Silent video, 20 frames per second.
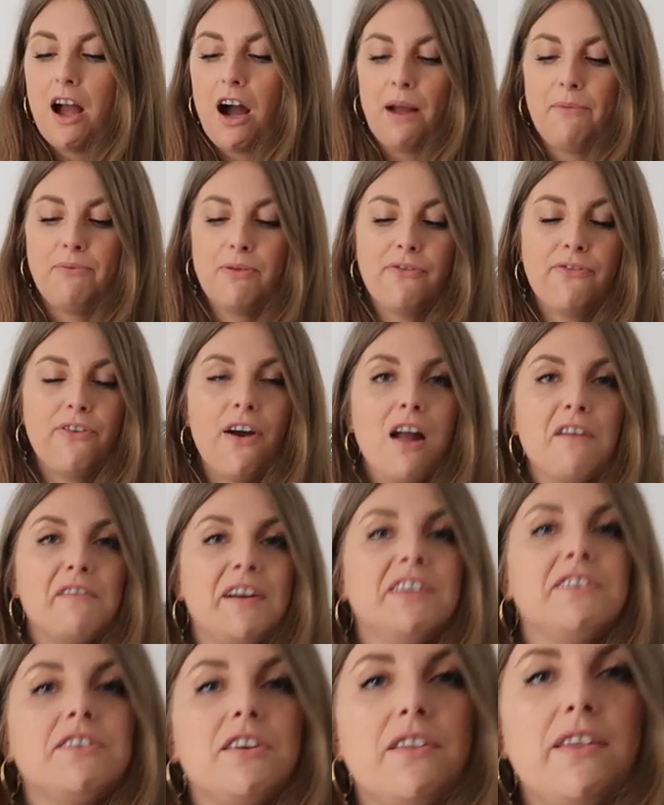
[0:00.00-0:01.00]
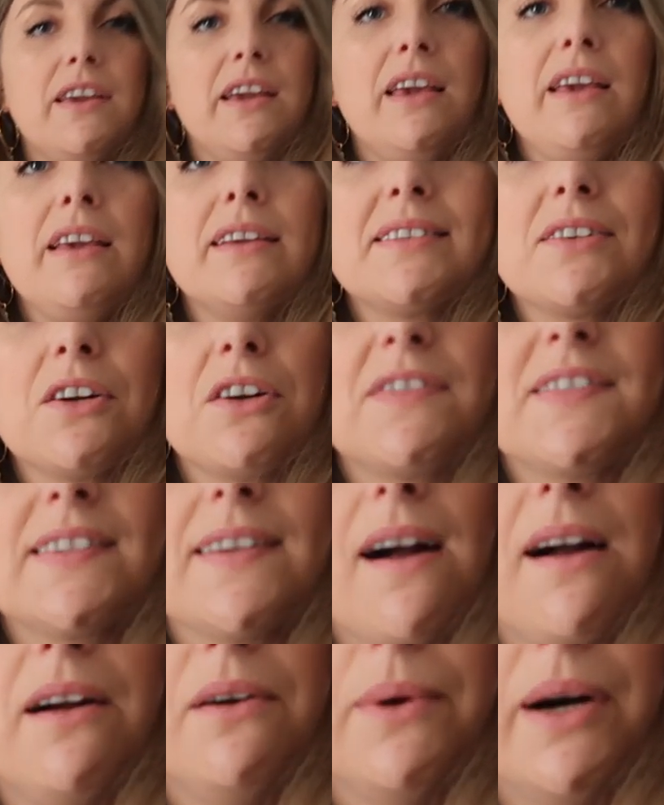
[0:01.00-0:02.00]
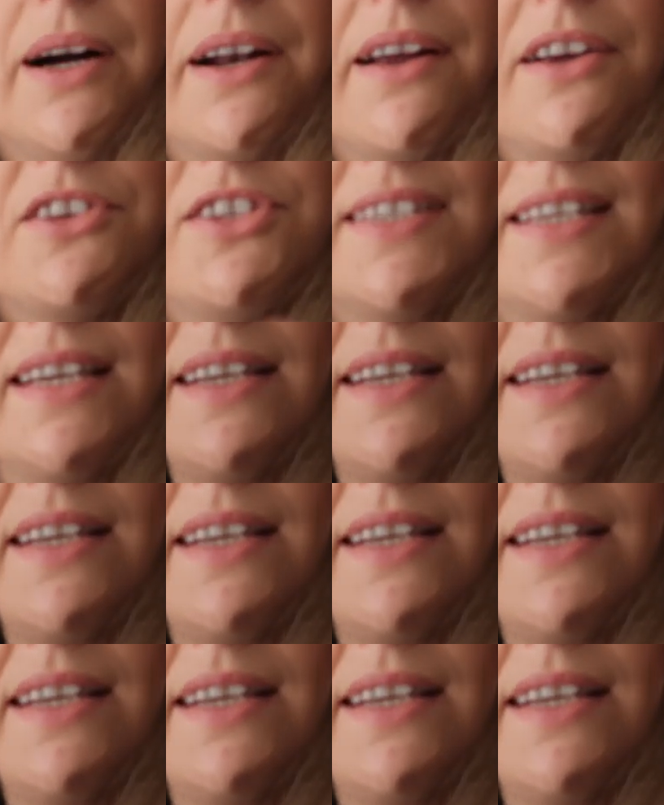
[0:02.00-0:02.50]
I prefer it to the Song of Style one. I just